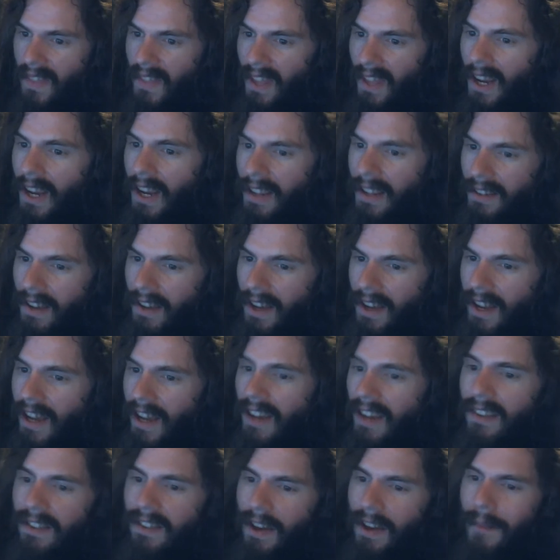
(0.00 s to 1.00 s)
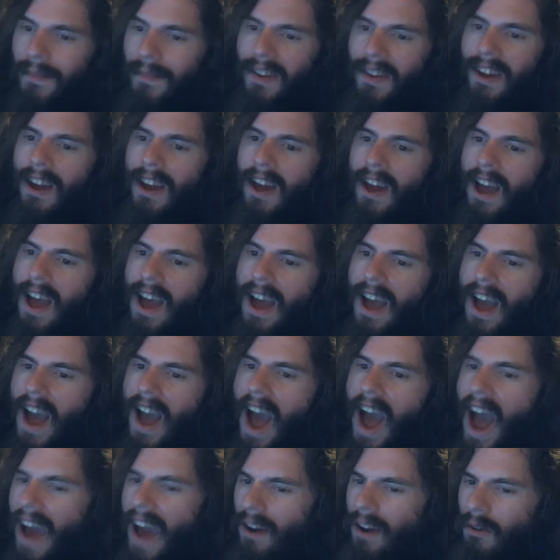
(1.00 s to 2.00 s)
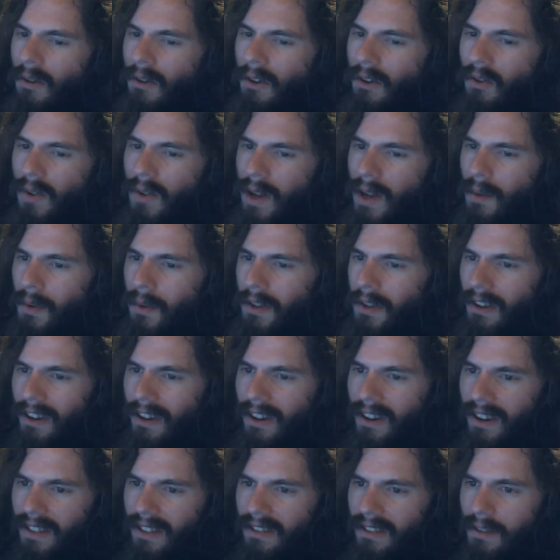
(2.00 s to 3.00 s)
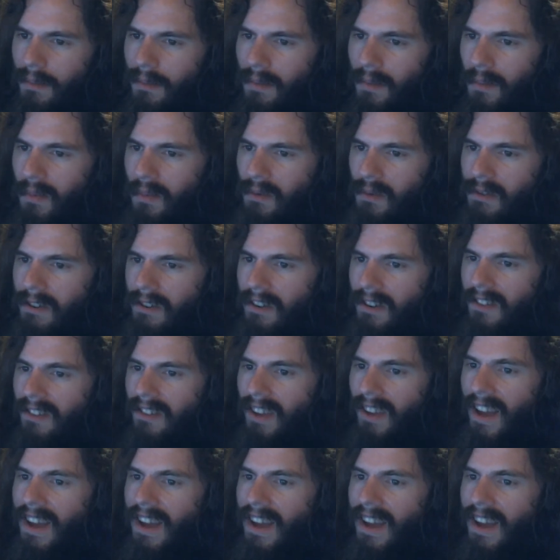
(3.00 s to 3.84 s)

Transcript: And I said, except I don't agree with the concept of borders,